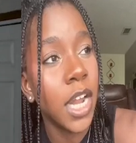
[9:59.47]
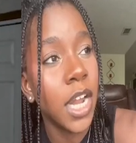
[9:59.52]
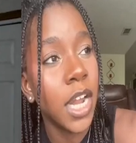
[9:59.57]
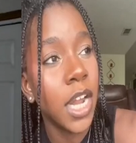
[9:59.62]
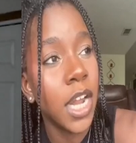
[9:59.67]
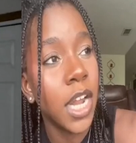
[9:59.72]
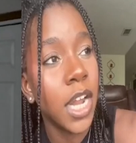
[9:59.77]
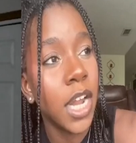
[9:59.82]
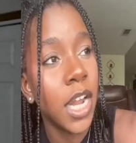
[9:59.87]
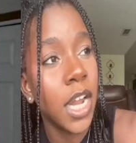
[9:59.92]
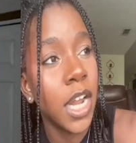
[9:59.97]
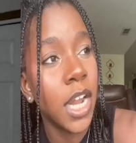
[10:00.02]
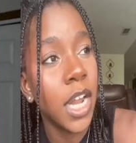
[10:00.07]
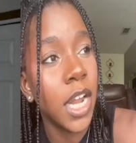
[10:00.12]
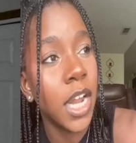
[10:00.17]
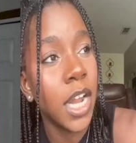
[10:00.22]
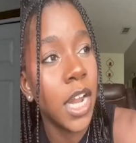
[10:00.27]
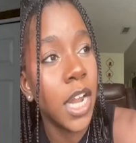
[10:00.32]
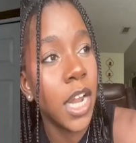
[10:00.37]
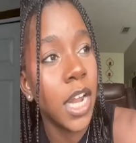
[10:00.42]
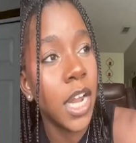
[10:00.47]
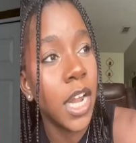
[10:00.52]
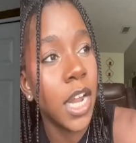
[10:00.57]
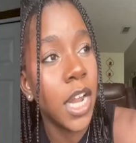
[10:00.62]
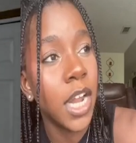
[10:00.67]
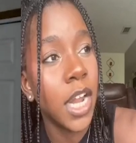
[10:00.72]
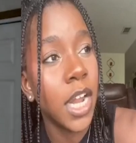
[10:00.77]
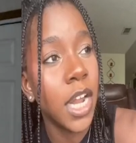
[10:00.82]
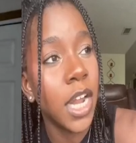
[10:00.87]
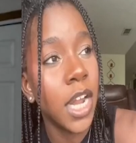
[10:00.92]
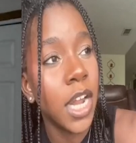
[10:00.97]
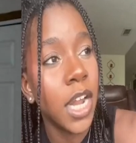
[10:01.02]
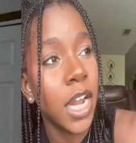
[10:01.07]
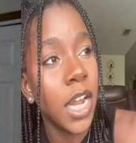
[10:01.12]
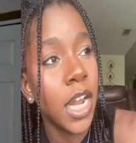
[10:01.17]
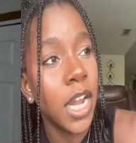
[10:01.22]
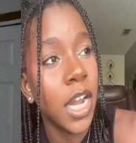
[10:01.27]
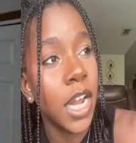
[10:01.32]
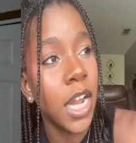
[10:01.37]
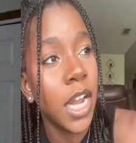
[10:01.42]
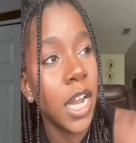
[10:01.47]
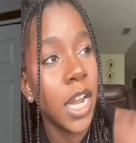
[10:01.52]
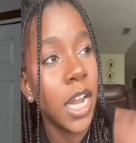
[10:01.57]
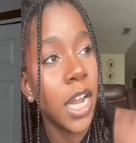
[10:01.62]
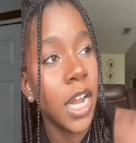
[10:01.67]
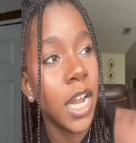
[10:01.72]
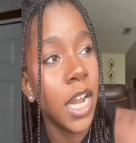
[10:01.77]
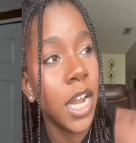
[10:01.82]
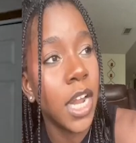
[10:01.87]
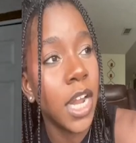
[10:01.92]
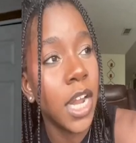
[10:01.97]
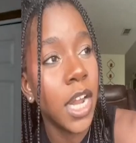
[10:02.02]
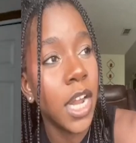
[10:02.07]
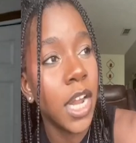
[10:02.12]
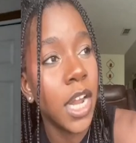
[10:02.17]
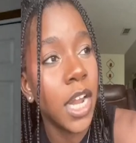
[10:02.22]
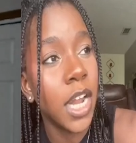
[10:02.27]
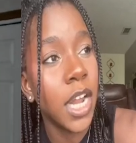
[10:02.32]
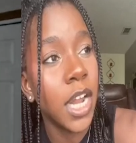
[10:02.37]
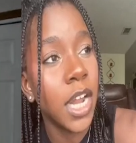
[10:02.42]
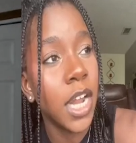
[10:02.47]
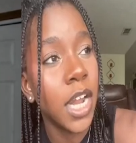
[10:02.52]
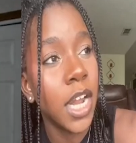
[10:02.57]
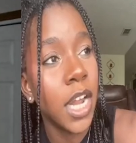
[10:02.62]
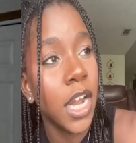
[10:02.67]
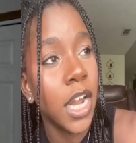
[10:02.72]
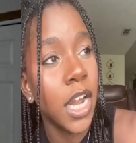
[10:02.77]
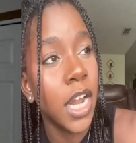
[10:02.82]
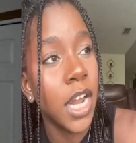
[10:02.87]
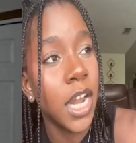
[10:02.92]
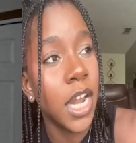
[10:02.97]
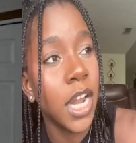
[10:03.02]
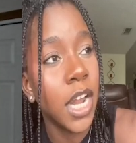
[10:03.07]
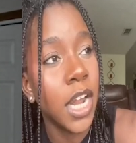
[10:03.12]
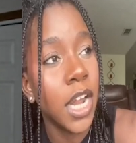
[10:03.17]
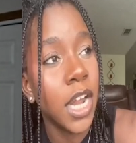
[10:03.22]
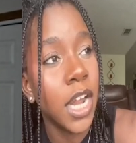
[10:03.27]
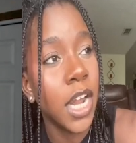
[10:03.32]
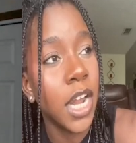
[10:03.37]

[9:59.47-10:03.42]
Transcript: (not speaking)